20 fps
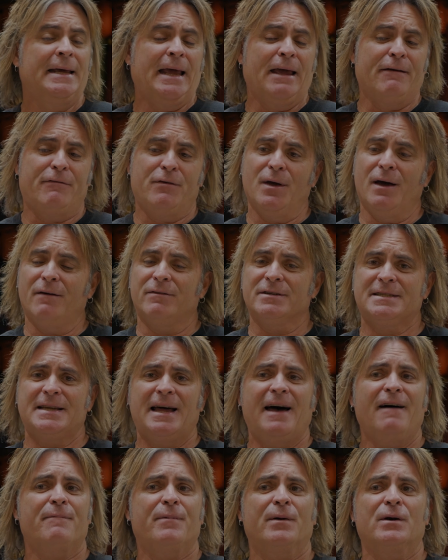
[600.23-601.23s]
If you have a
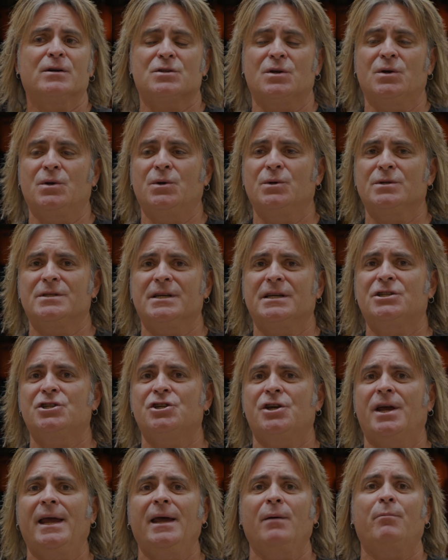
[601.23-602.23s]
staff person who is a
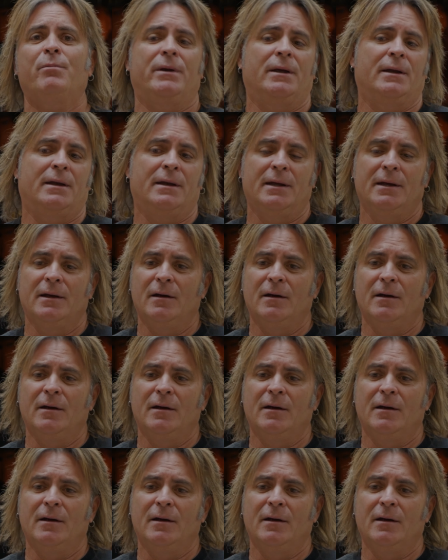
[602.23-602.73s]
champion